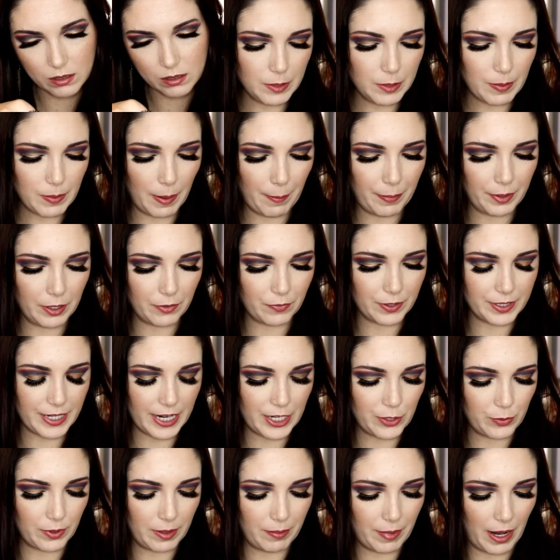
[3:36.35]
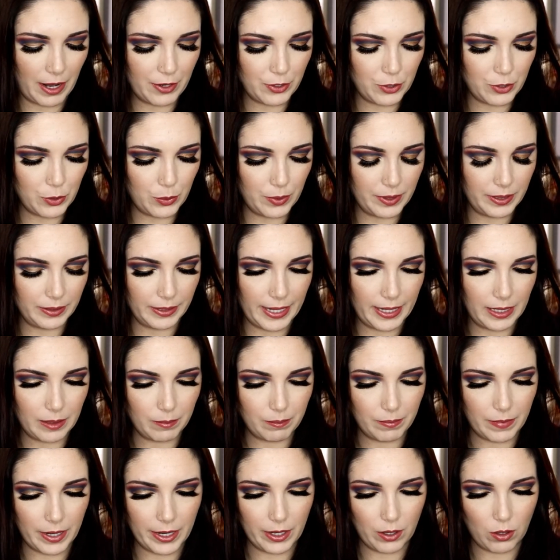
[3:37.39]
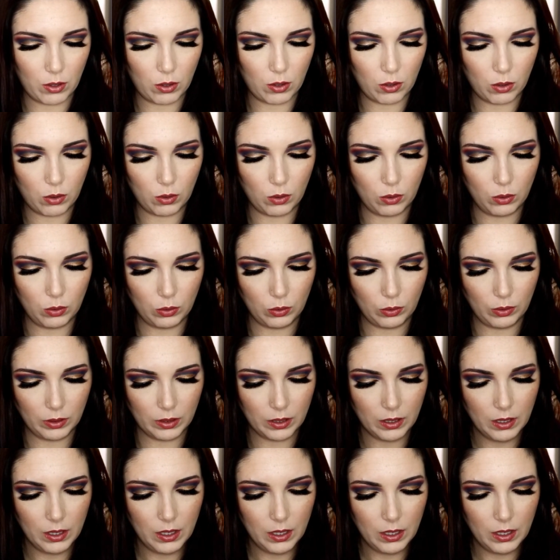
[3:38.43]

might be good for days where I'm not doing like my whole